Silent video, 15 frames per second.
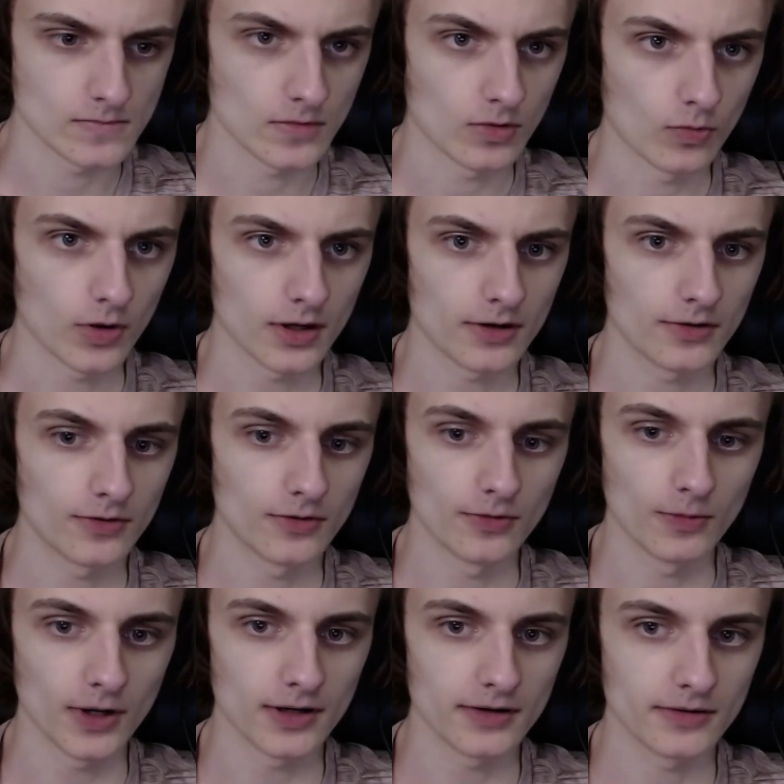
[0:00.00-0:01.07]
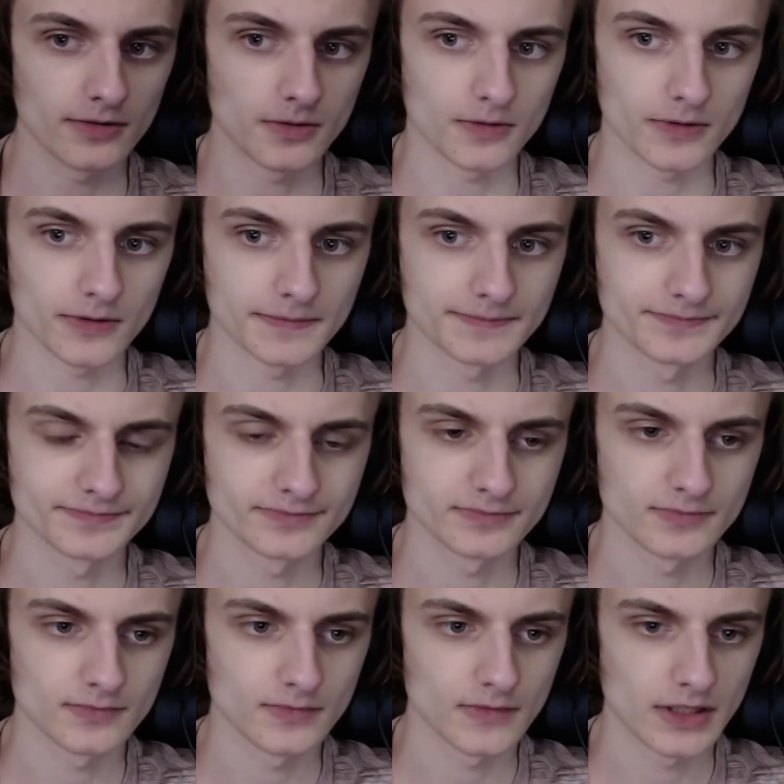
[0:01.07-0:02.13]
Whoa, whoa.
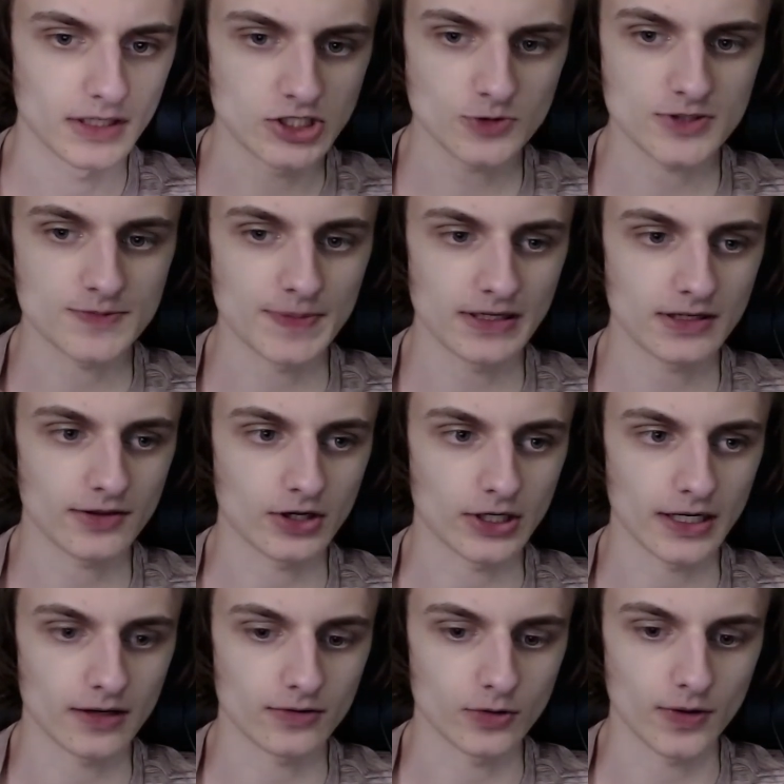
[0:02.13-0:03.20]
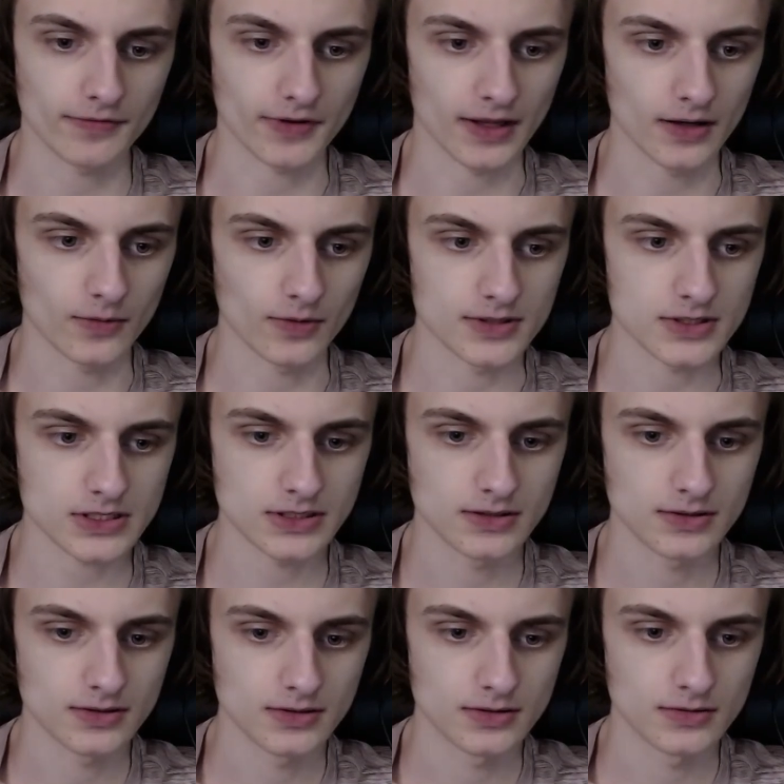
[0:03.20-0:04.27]
She was pinned to the ground, whoever that was.
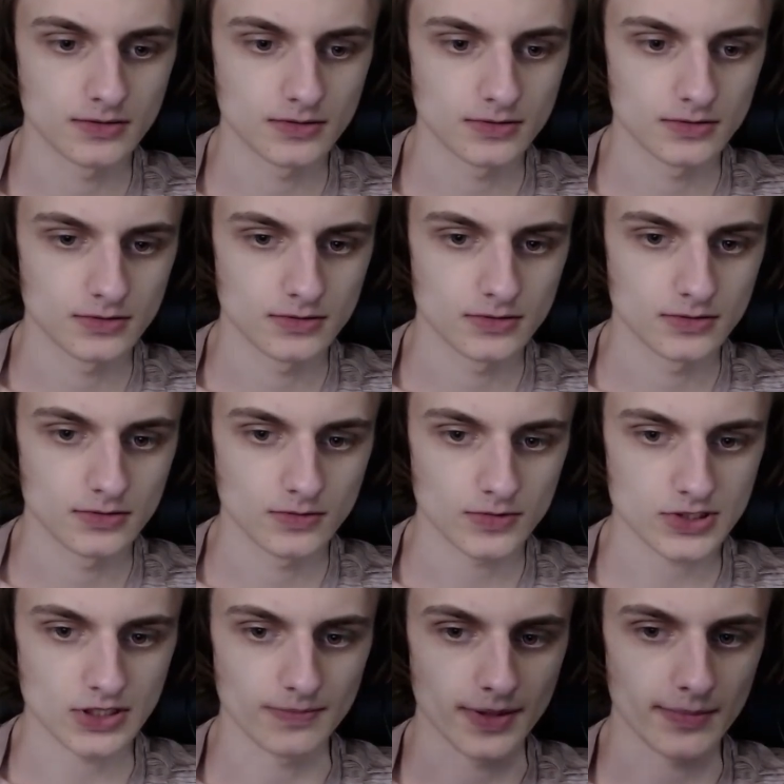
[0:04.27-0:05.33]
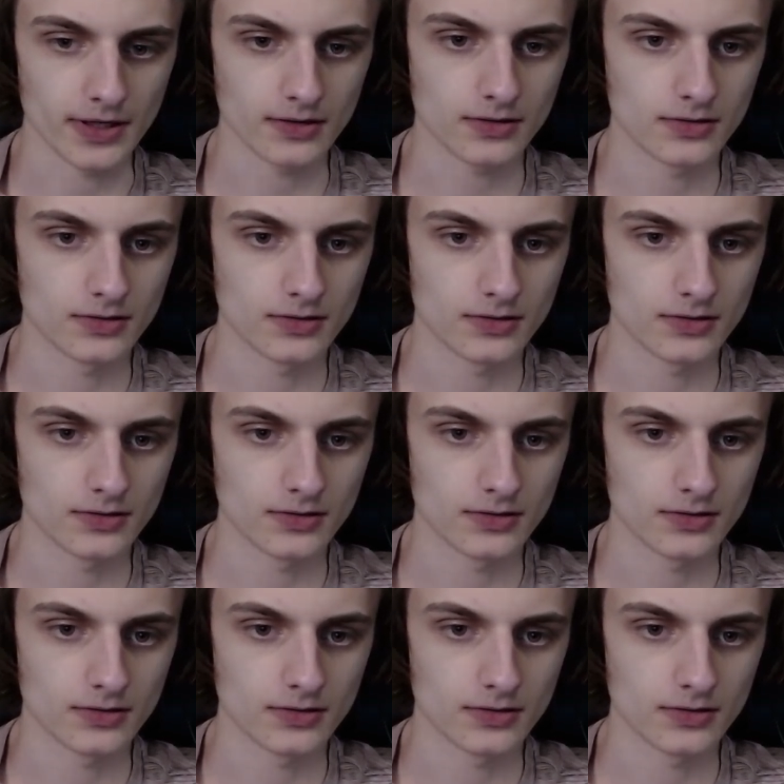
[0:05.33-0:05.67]
What's up, baby?